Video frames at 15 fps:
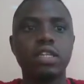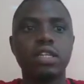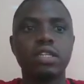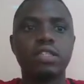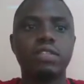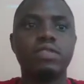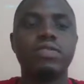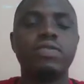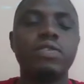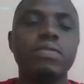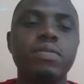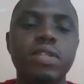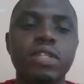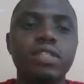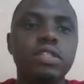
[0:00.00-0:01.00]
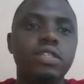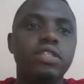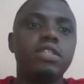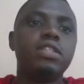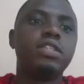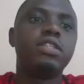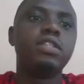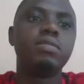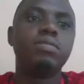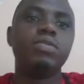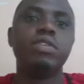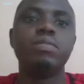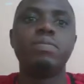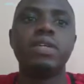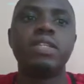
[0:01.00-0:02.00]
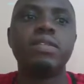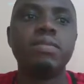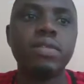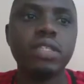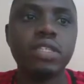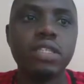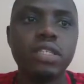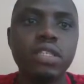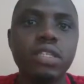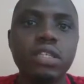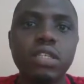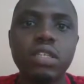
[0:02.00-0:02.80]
That's from the table department.